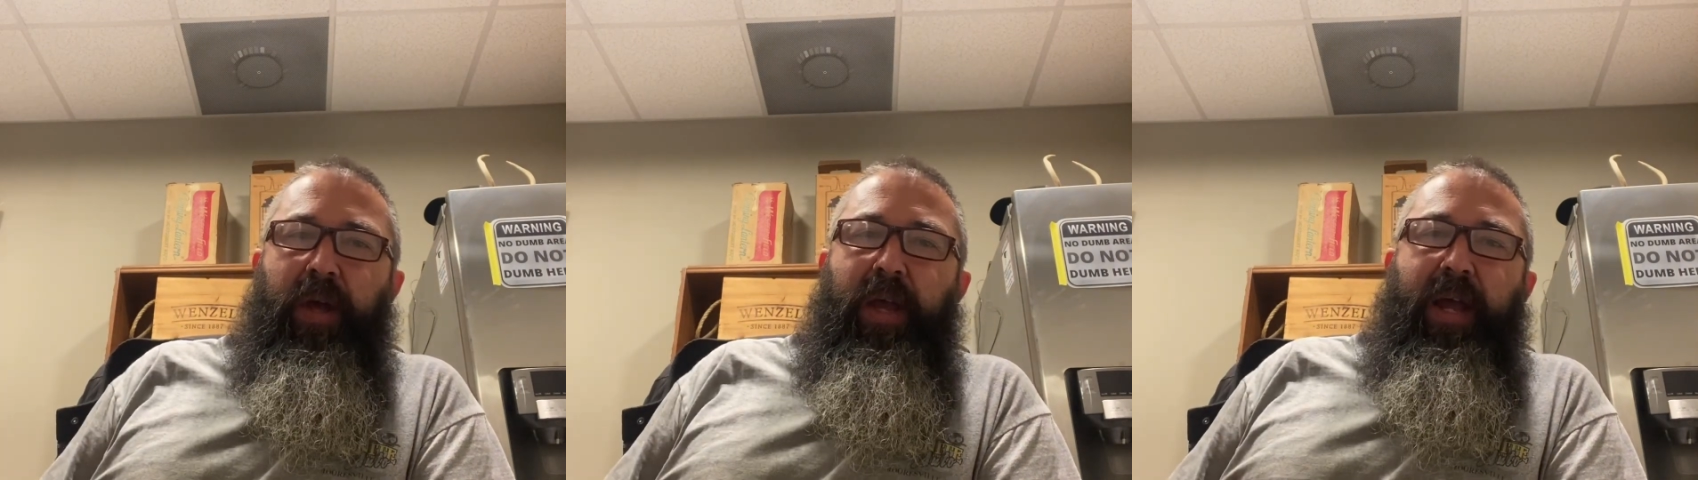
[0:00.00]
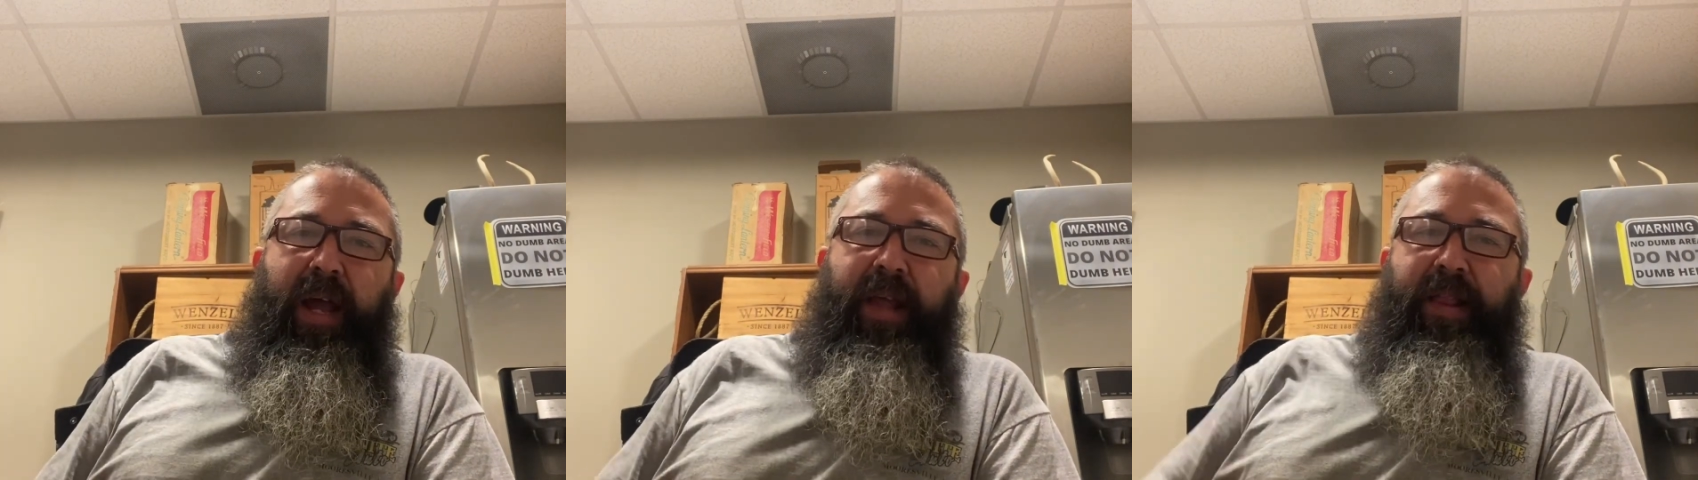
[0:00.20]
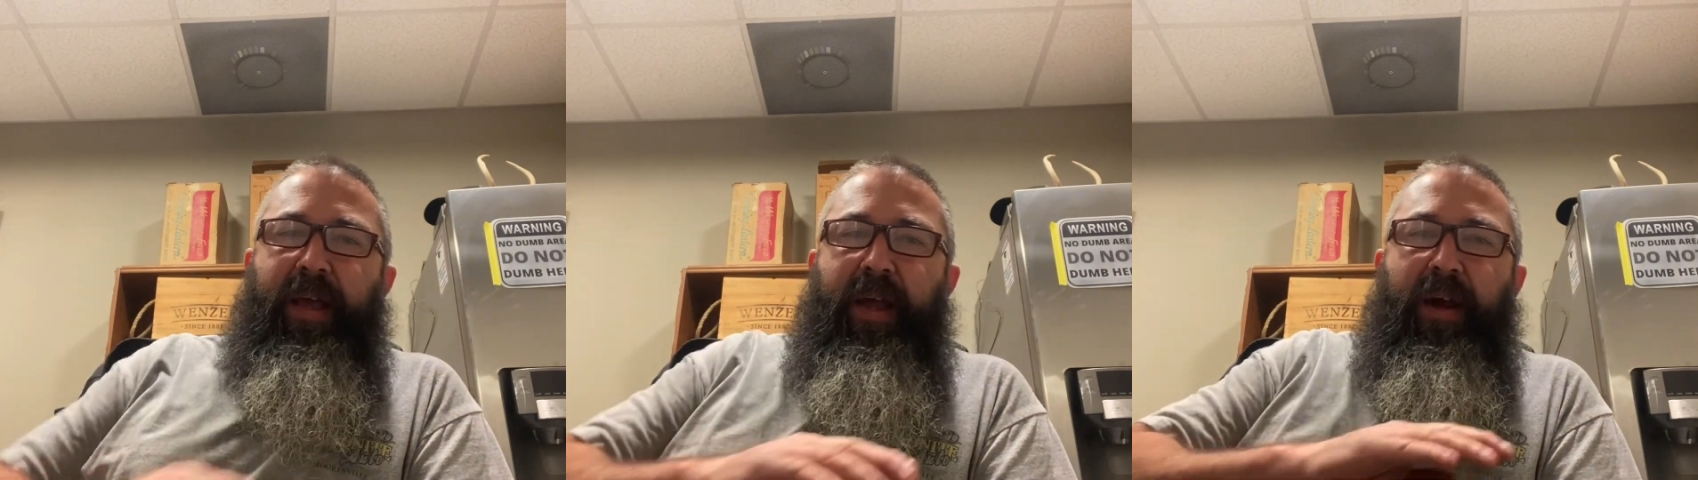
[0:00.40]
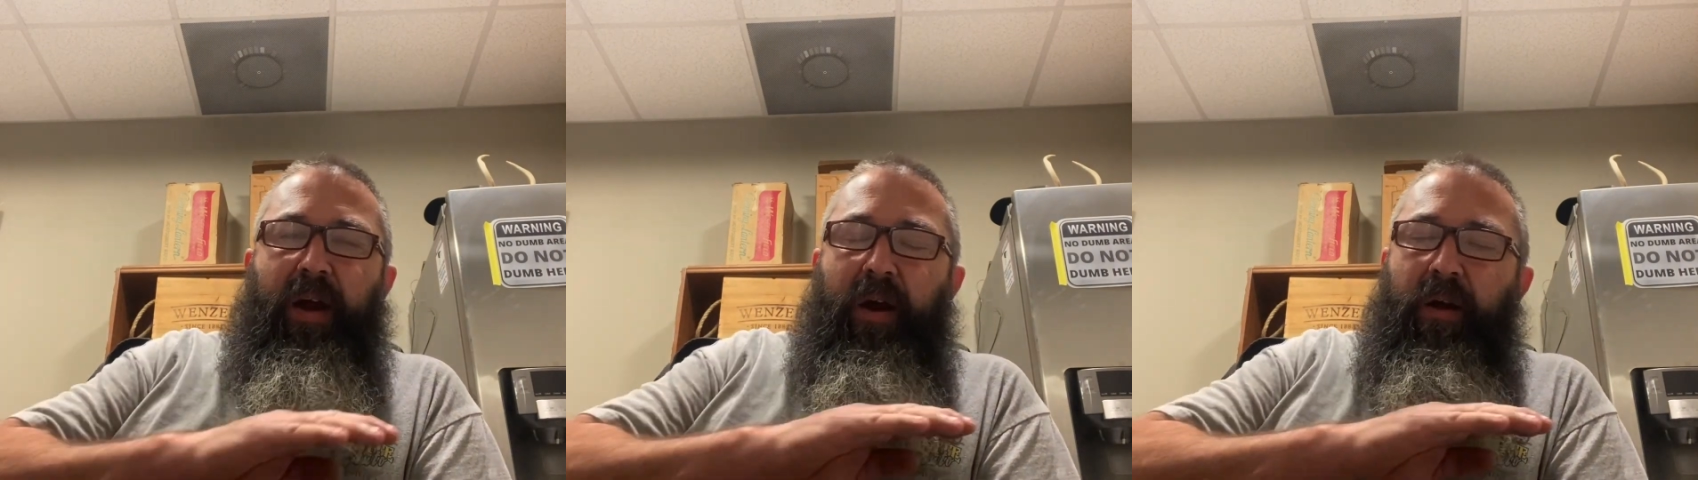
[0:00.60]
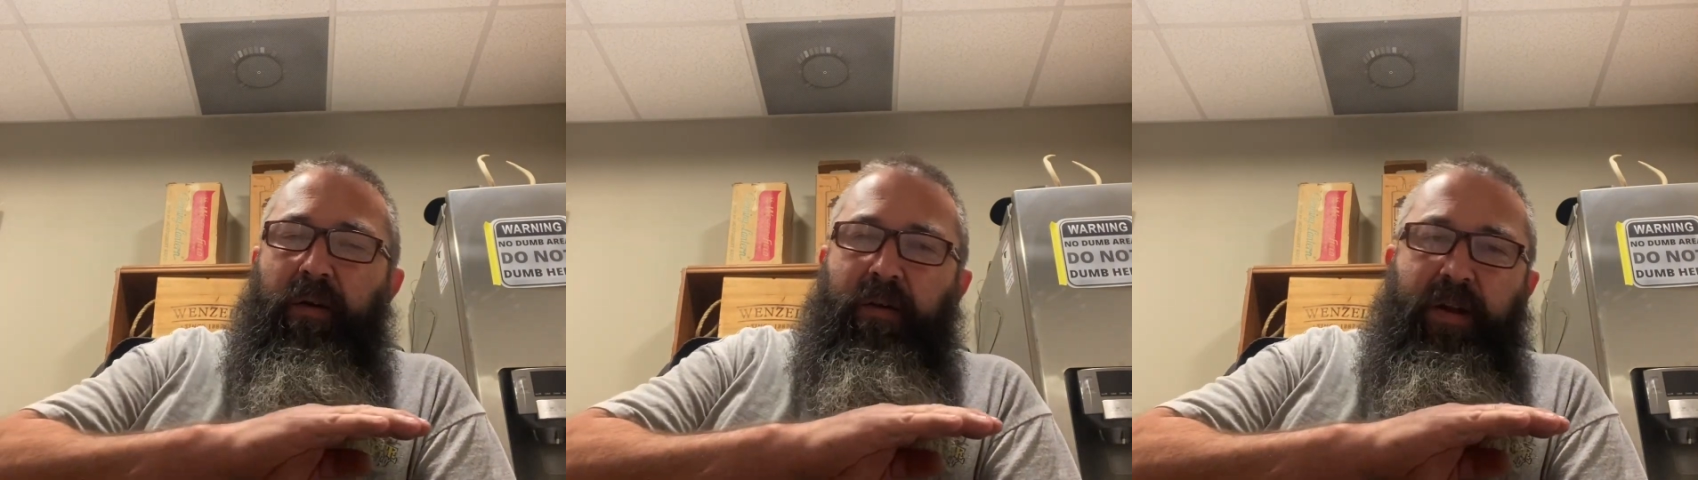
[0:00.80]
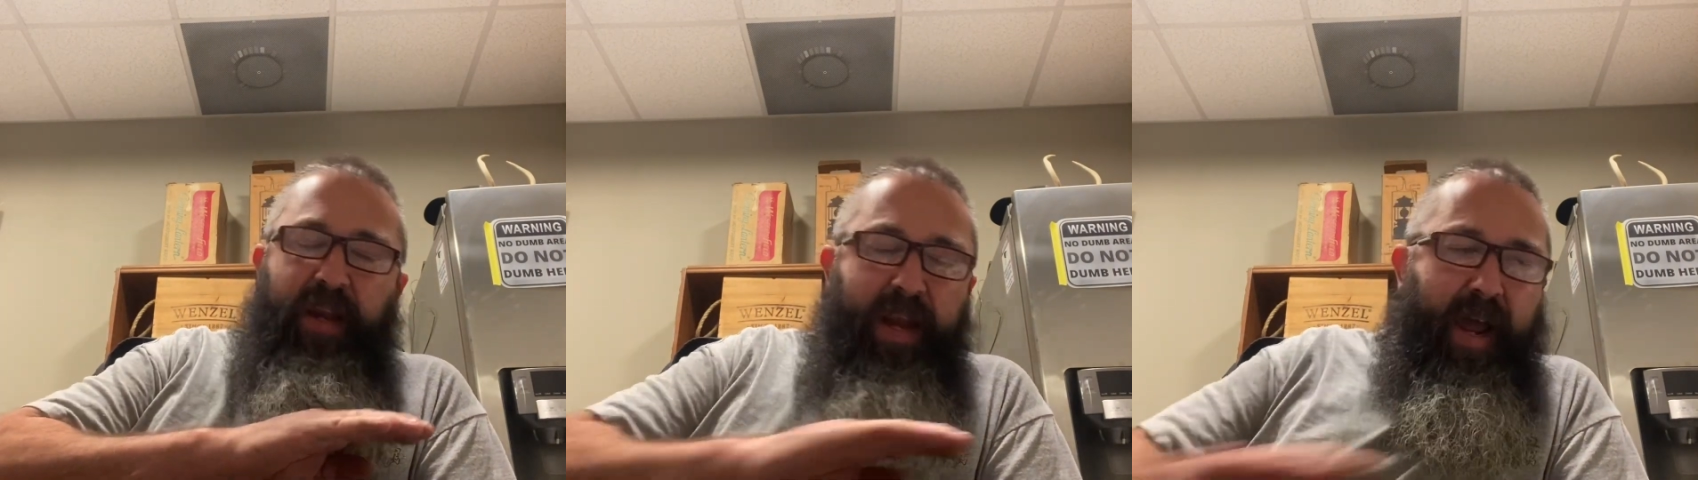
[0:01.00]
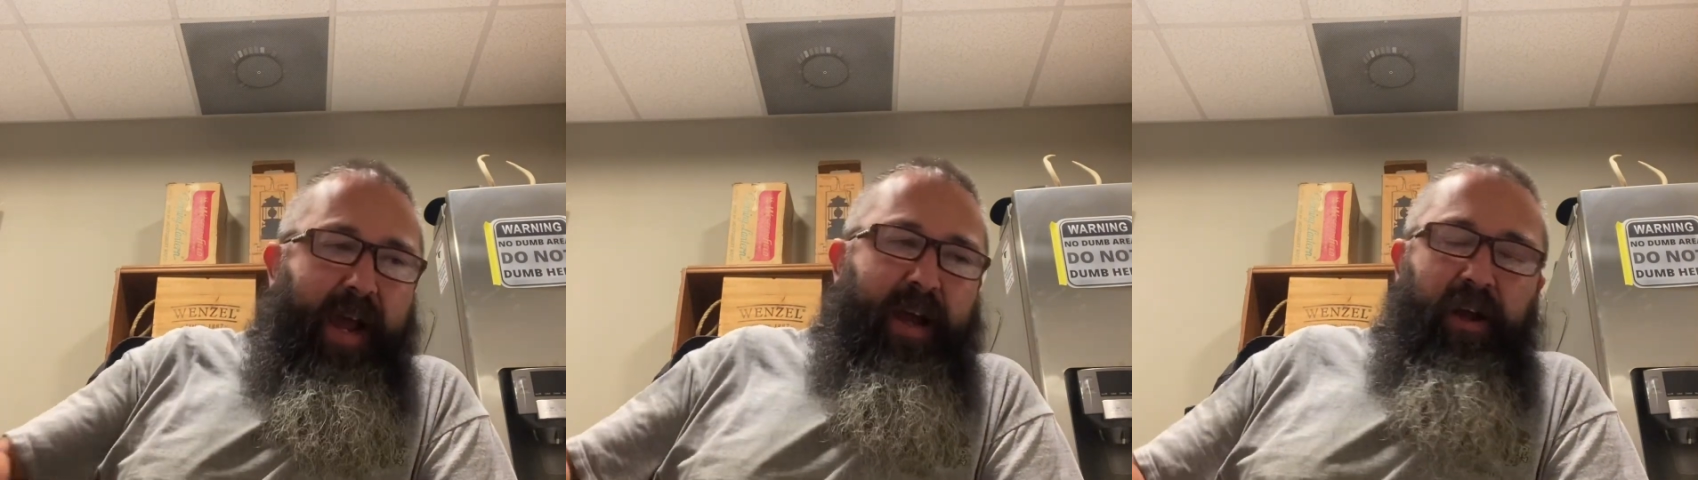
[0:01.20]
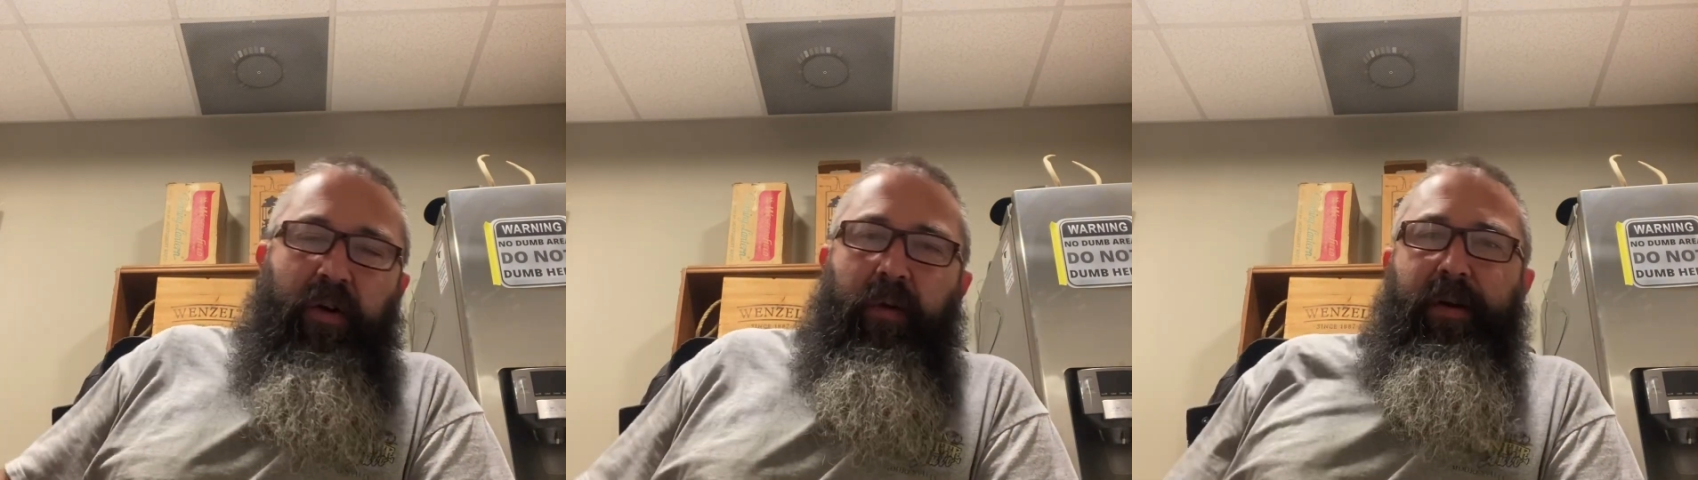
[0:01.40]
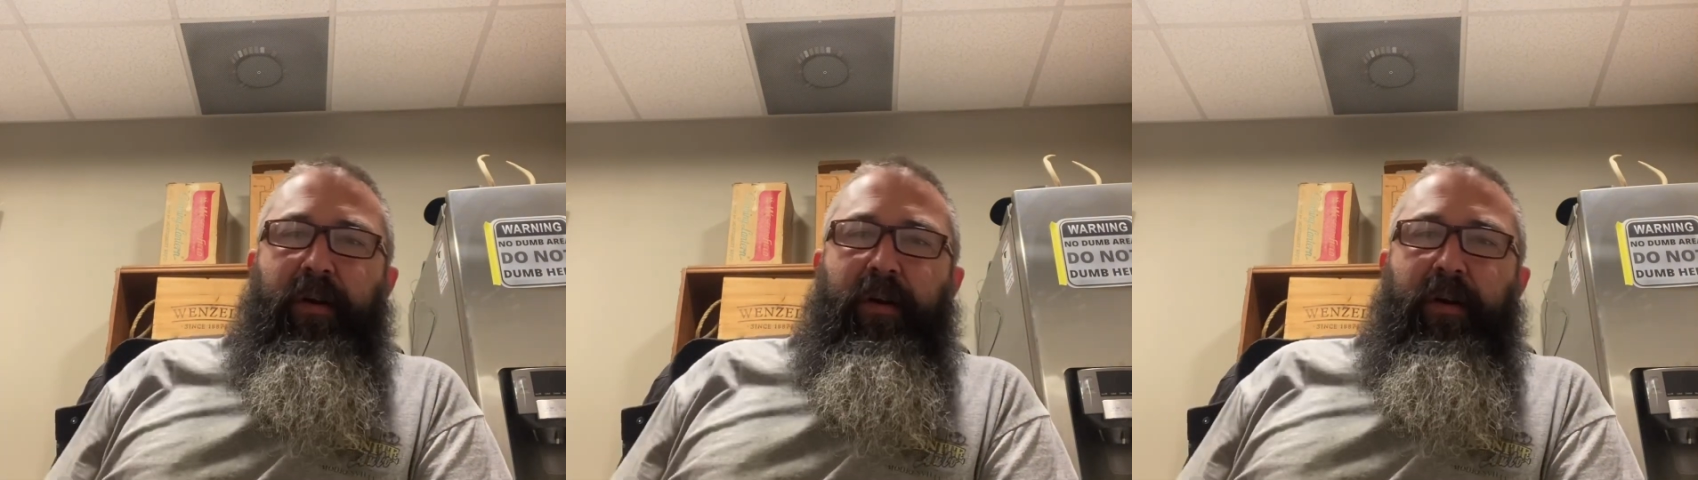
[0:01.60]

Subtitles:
and they are not going